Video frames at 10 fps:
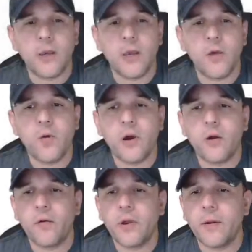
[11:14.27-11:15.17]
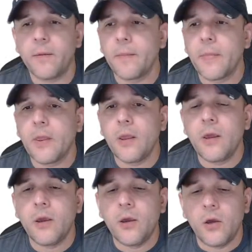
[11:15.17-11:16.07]
Here we are over here.
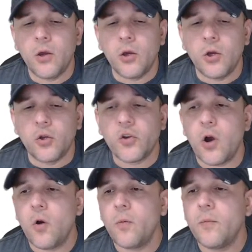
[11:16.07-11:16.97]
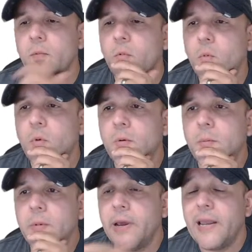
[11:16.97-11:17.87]
So,
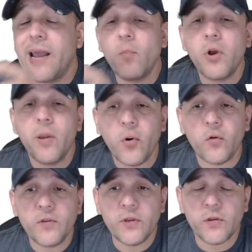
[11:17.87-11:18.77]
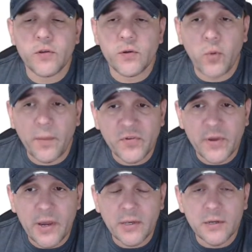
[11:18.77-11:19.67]
and I'm gonna post this
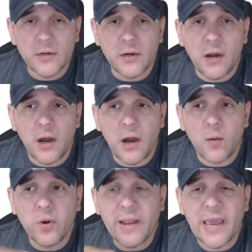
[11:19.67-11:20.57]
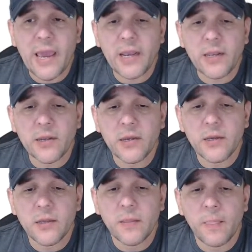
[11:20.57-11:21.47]
website when I edit
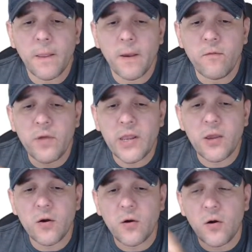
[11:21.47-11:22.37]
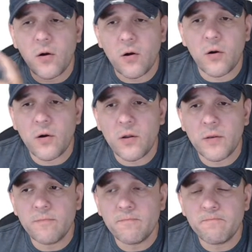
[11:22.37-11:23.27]
the video
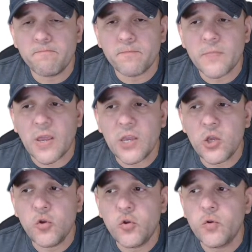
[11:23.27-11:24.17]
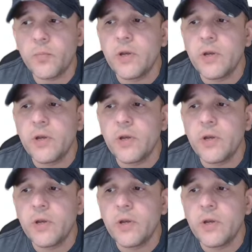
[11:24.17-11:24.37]
on YouTube,